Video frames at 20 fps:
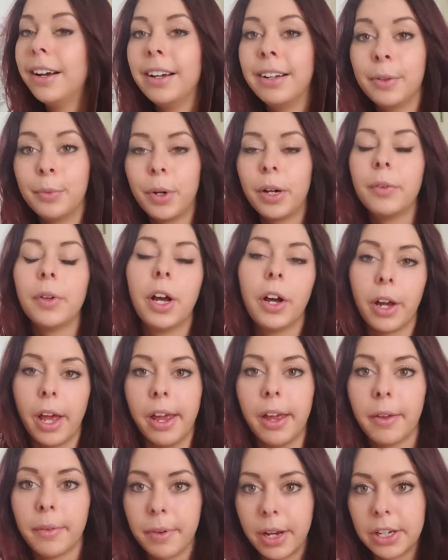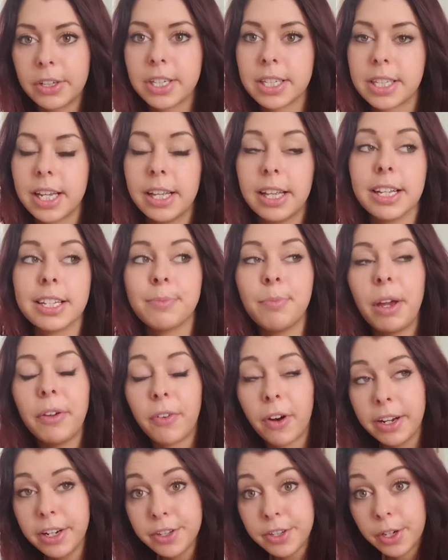well, all right, I'll just say this. My
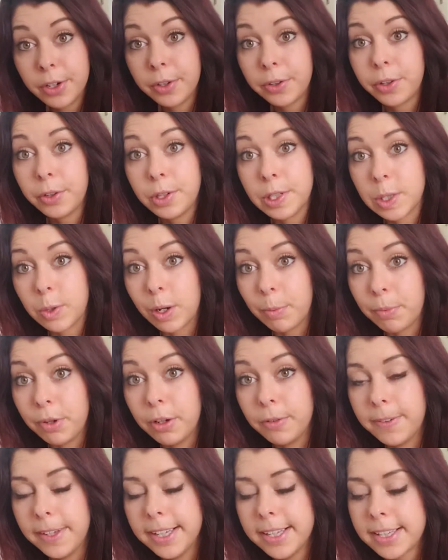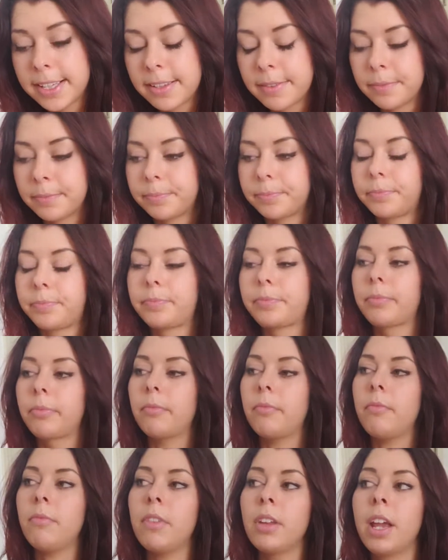friend is going through a Scorpio phase.
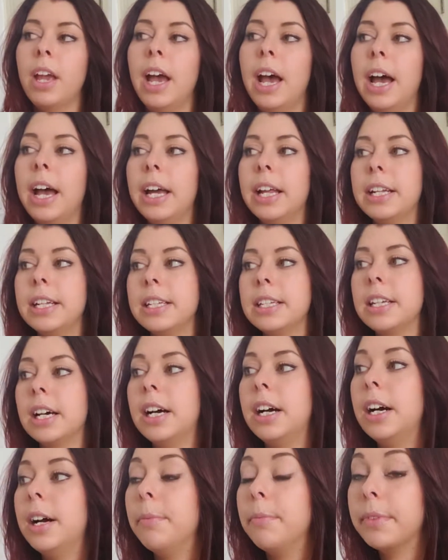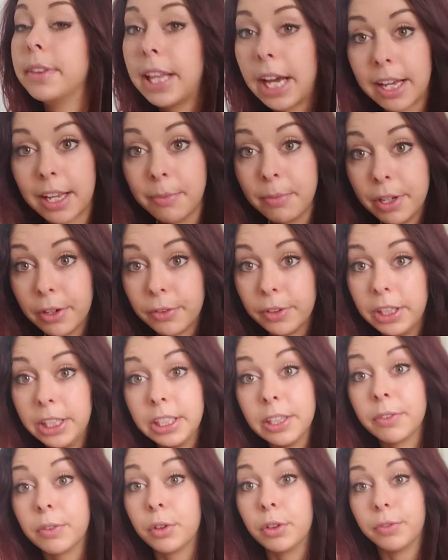And that can be a really
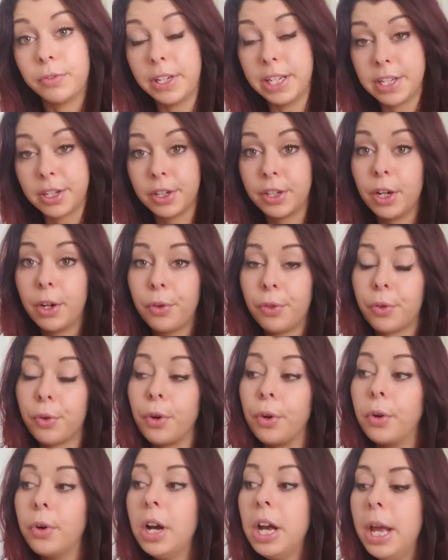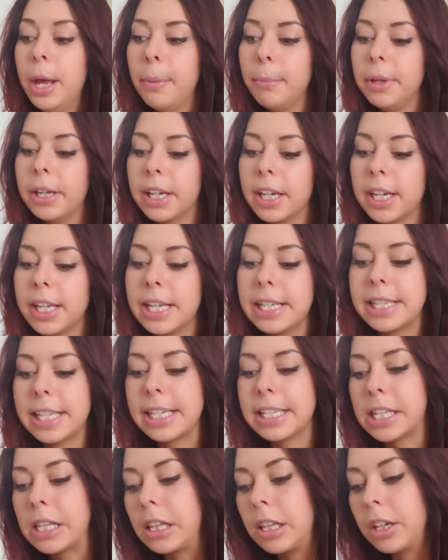difficult phase to go through, because
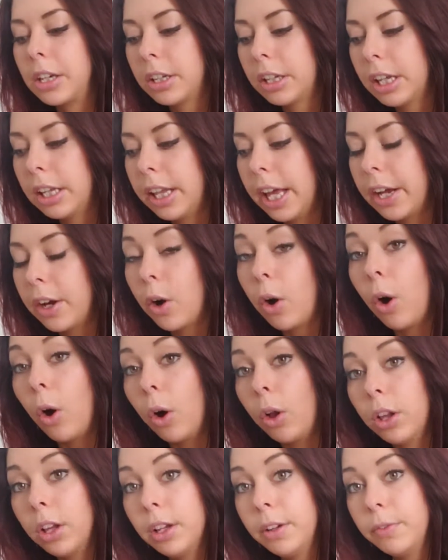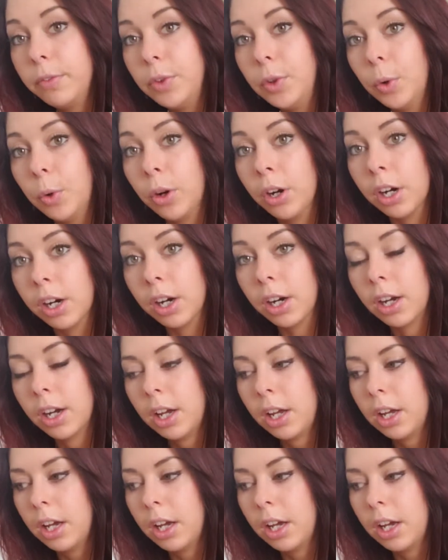it's literally like all of your